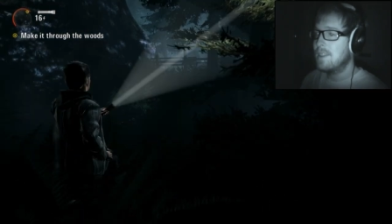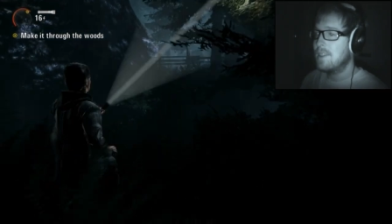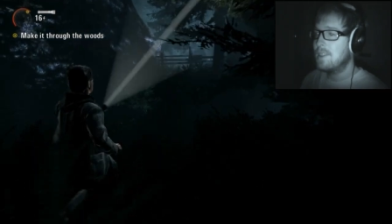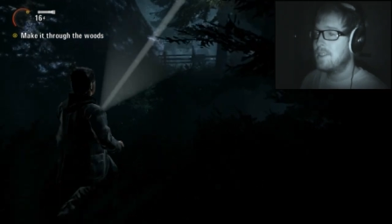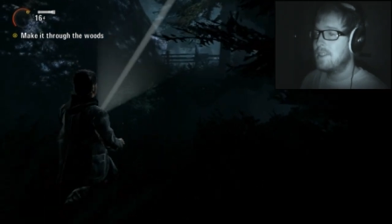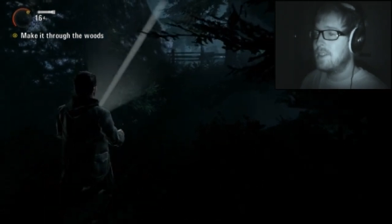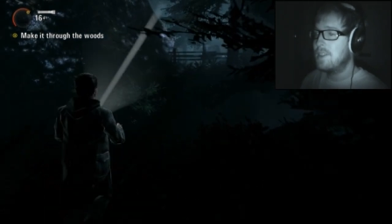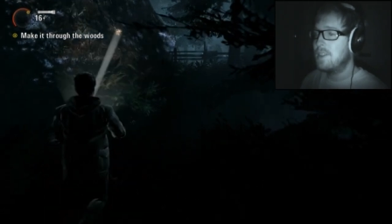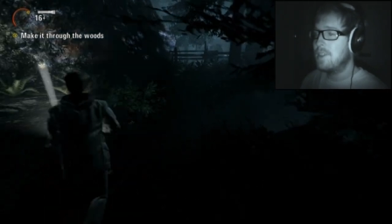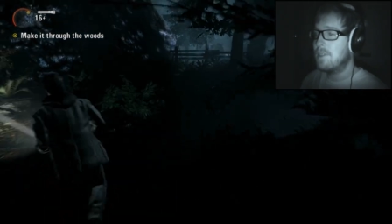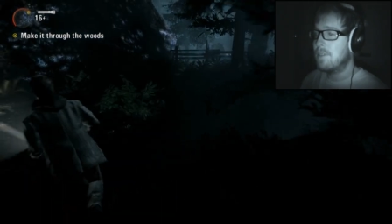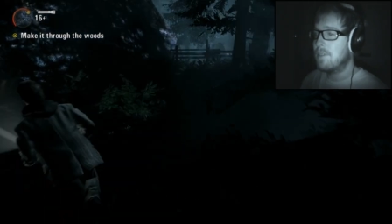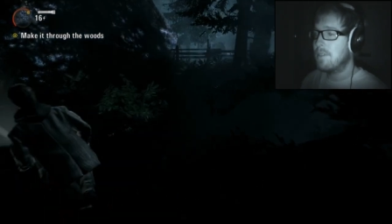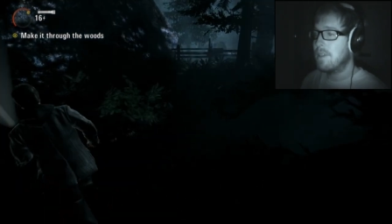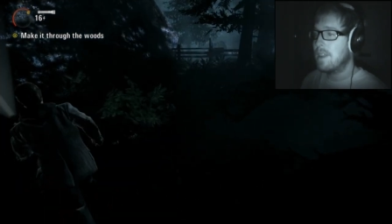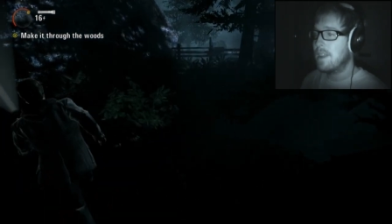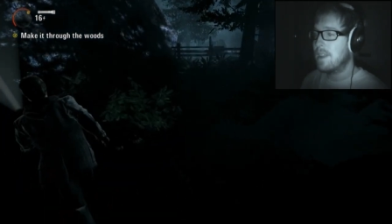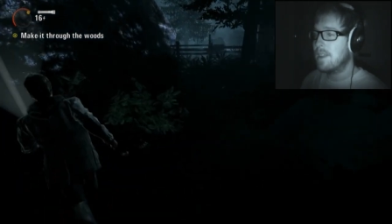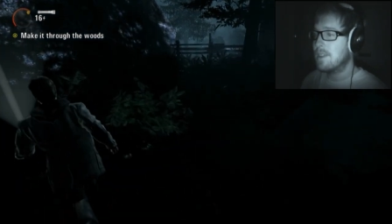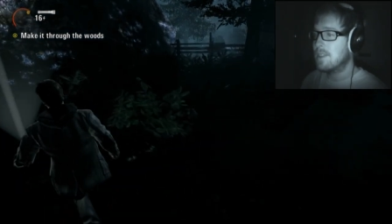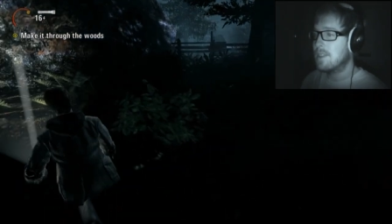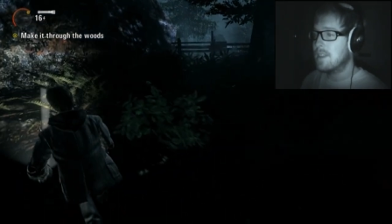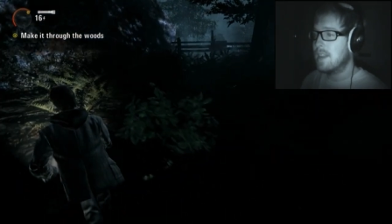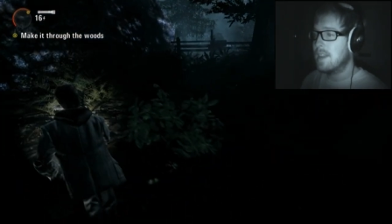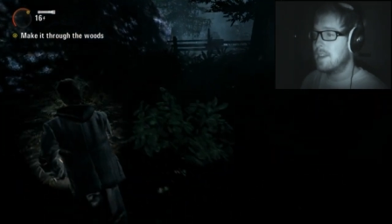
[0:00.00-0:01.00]
do you think
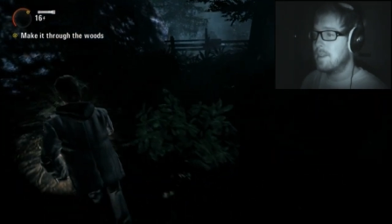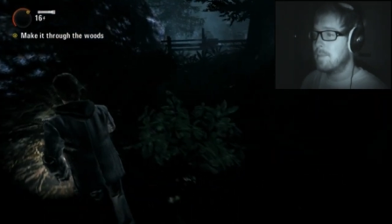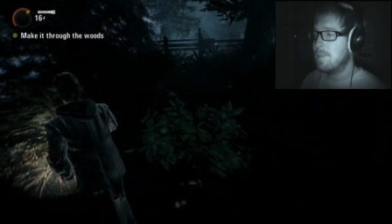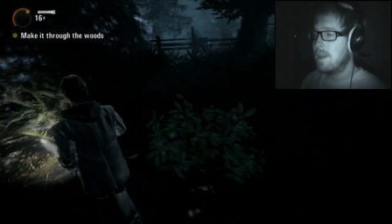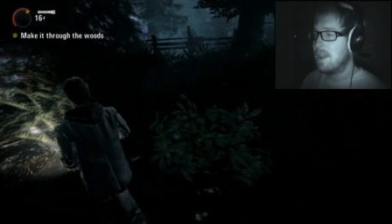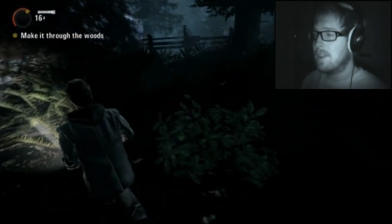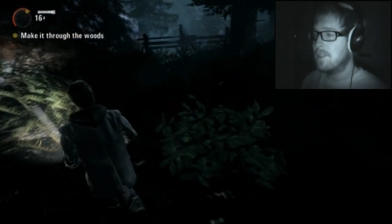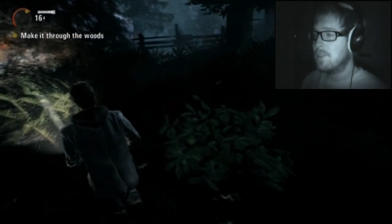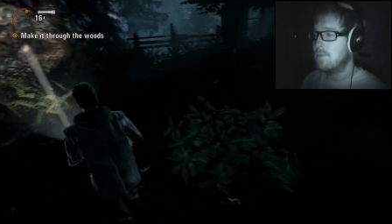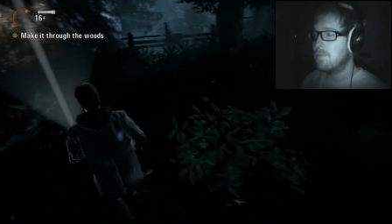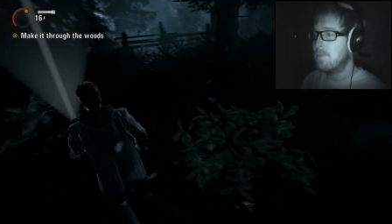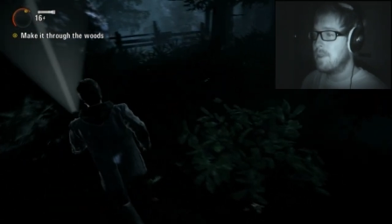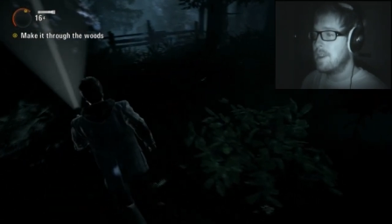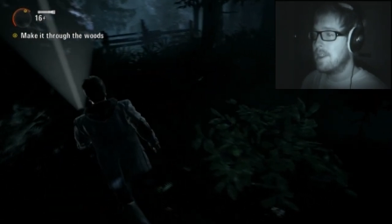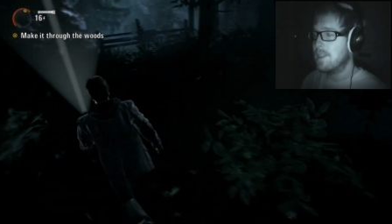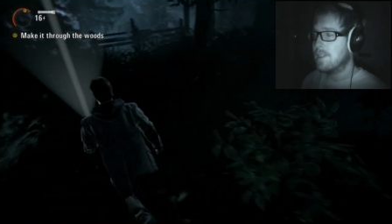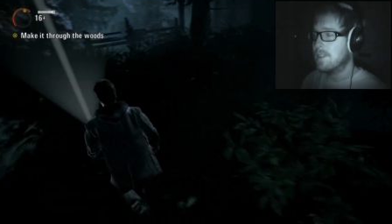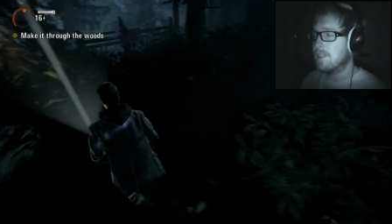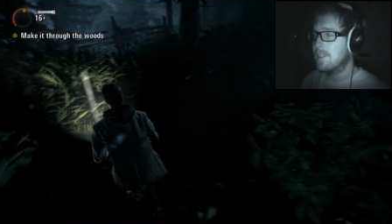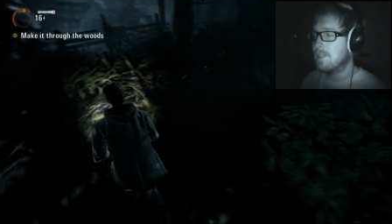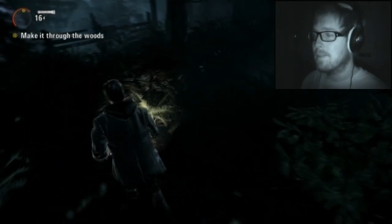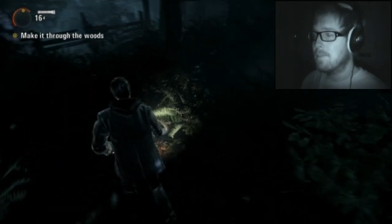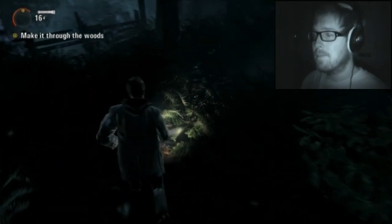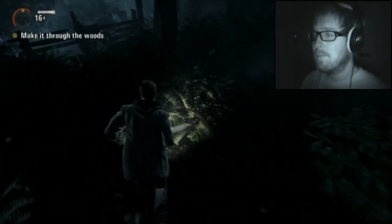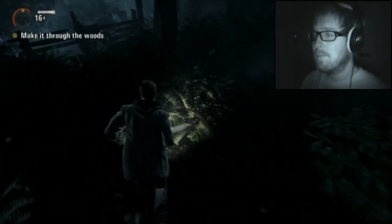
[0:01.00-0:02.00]
Slenderman's real?